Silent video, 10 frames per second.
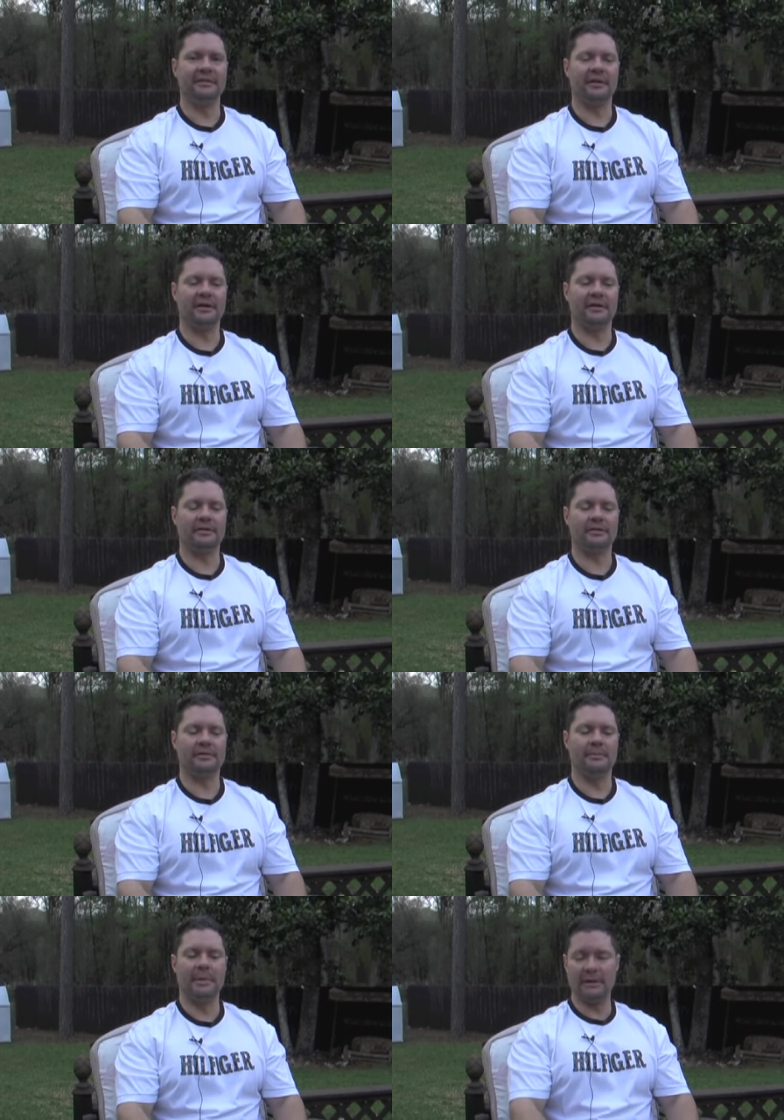Uh,
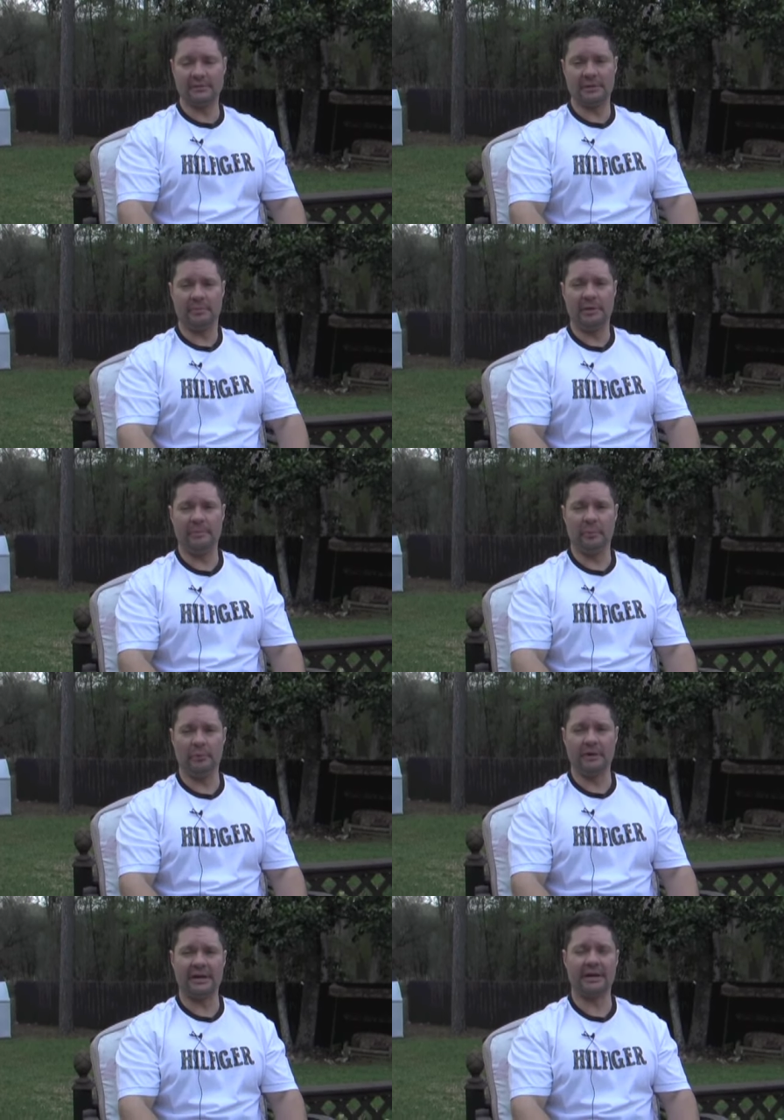mail to the
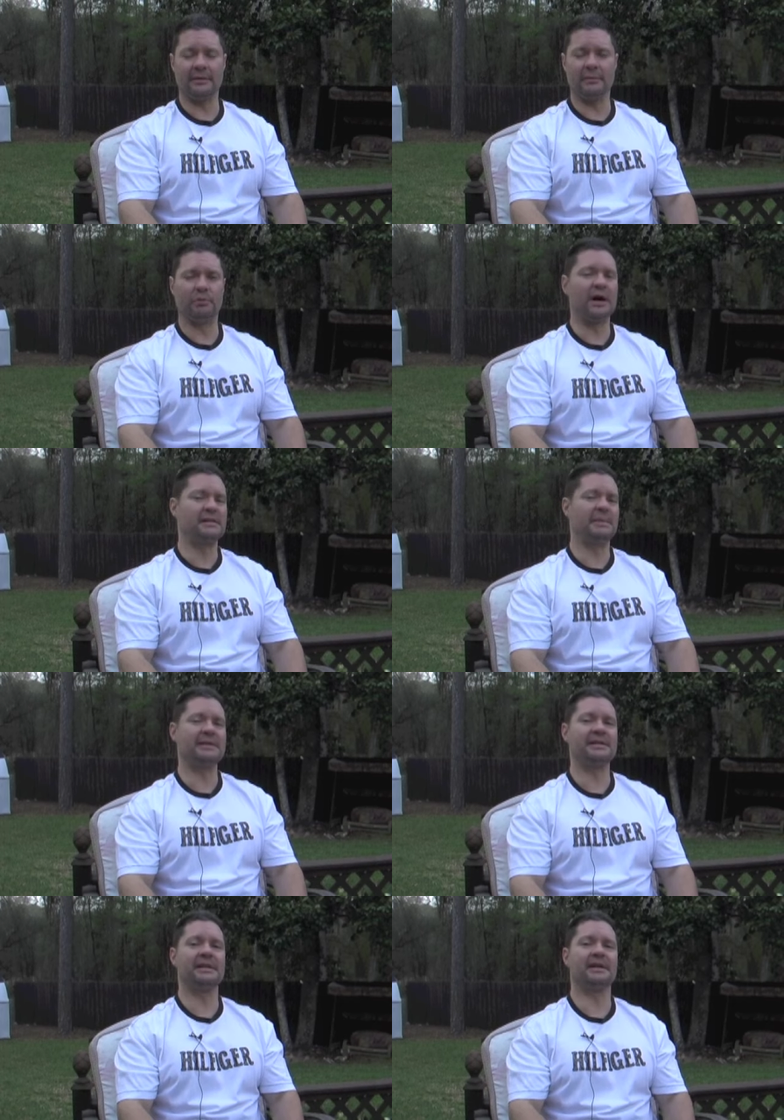people, the, the
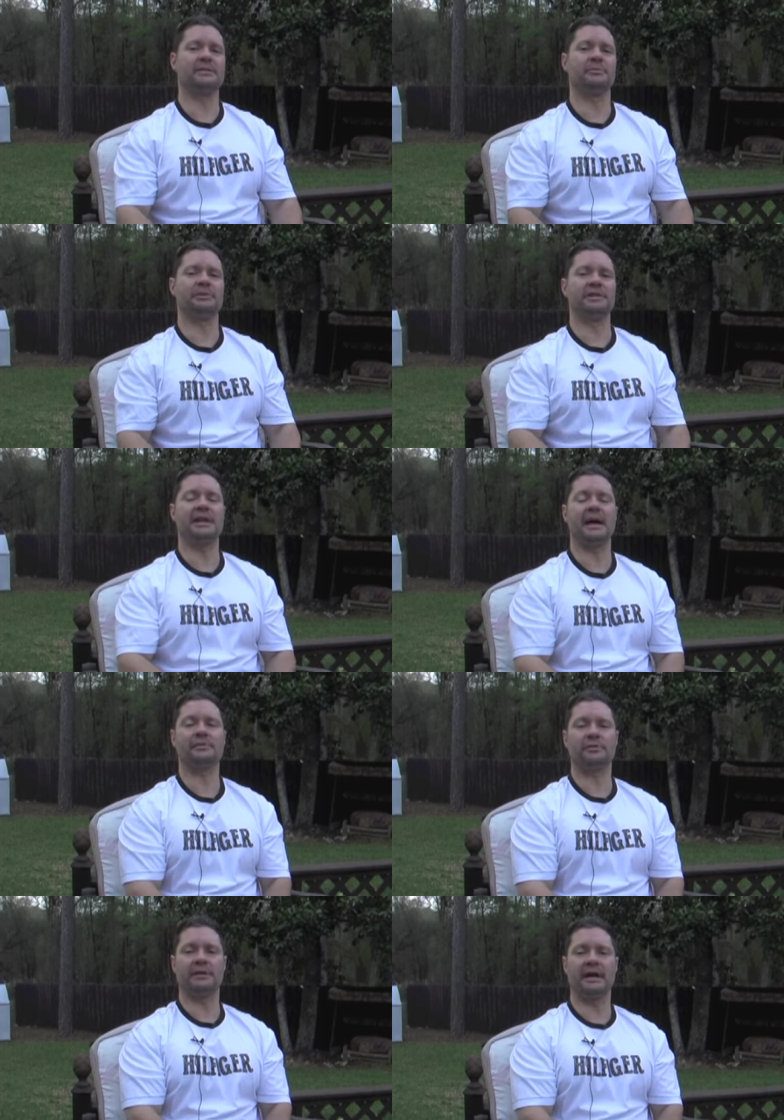prospects and customers he
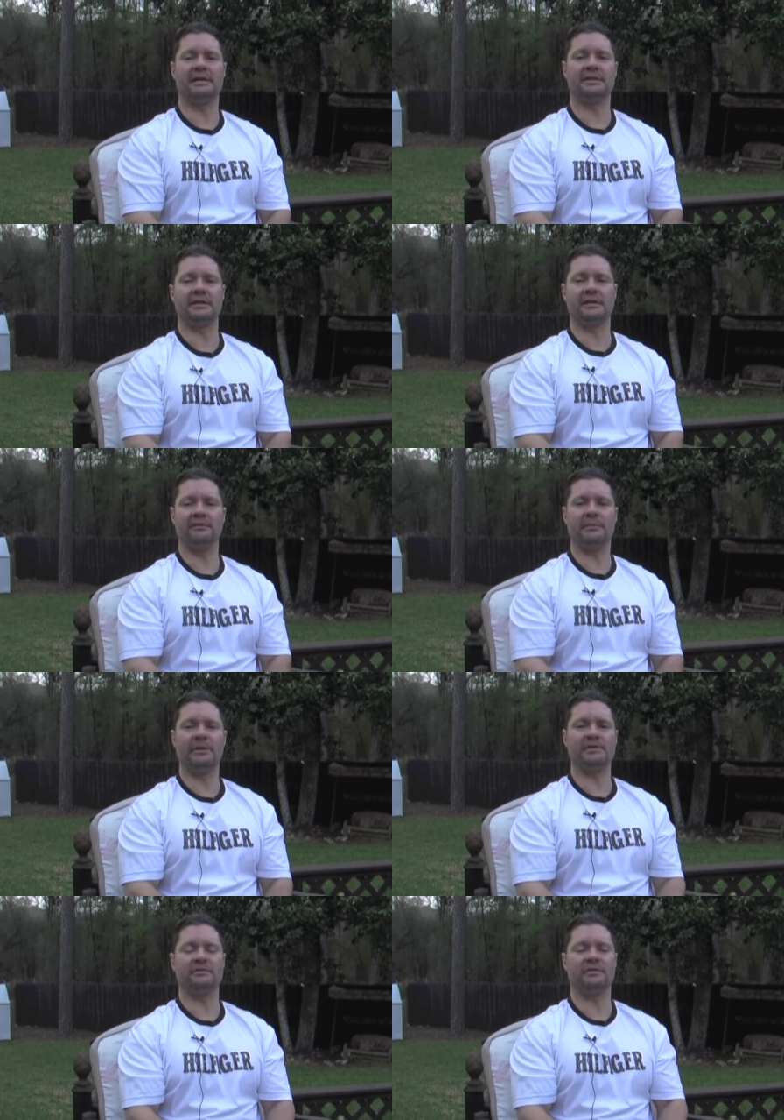captured their contact
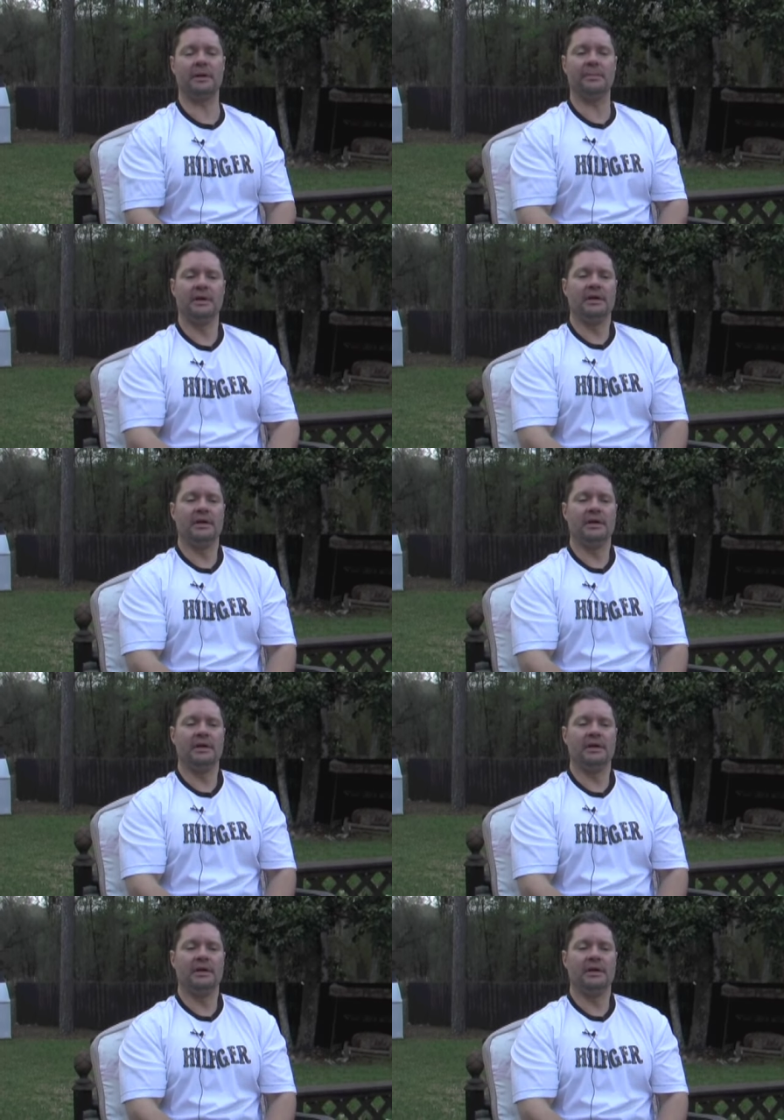information from.